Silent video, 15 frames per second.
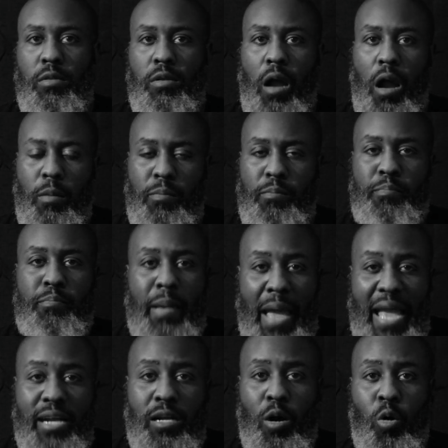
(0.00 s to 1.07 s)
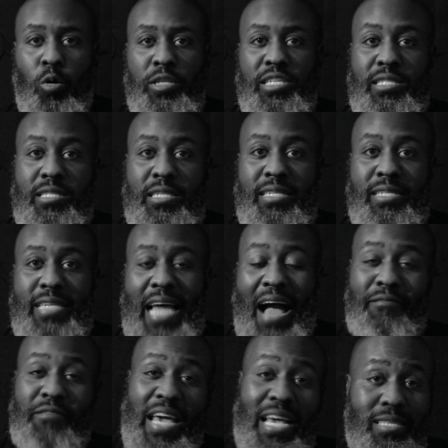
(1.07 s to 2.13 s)
our main goal is to
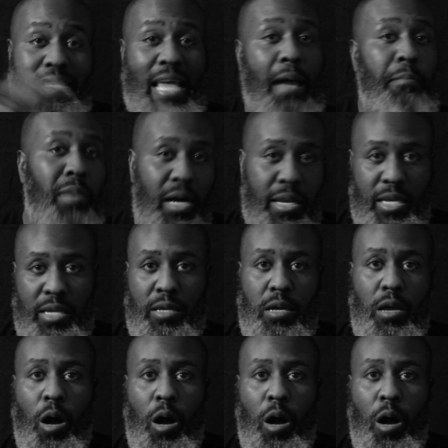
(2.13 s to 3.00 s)
divest that money